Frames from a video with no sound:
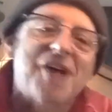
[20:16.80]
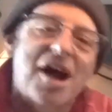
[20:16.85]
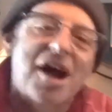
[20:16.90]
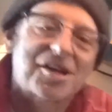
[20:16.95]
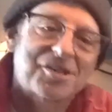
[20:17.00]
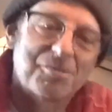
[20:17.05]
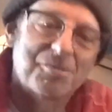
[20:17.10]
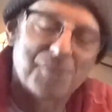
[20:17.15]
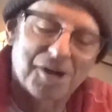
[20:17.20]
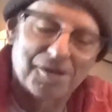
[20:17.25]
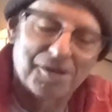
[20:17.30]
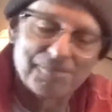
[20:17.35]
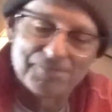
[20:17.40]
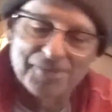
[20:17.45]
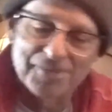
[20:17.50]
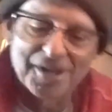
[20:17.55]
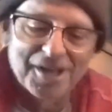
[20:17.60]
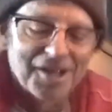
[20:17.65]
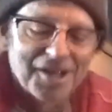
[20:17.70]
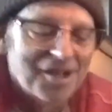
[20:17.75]
let me talk to Bill.
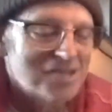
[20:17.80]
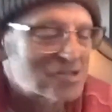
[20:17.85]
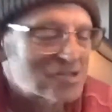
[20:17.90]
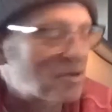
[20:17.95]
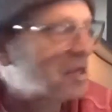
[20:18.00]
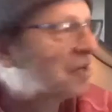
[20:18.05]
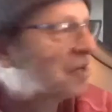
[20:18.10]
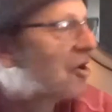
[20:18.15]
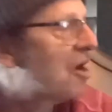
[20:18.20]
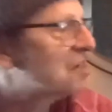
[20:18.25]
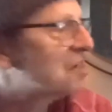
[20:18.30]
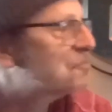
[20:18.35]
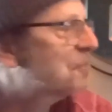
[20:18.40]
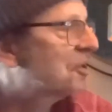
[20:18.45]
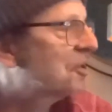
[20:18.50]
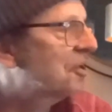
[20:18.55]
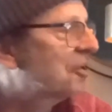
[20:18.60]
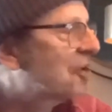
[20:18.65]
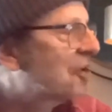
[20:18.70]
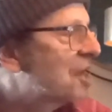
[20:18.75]
So he
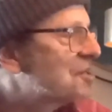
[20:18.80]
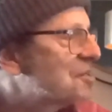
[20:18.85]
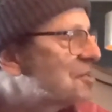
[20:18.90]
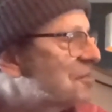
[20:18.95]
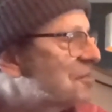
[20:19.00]
calls Billy,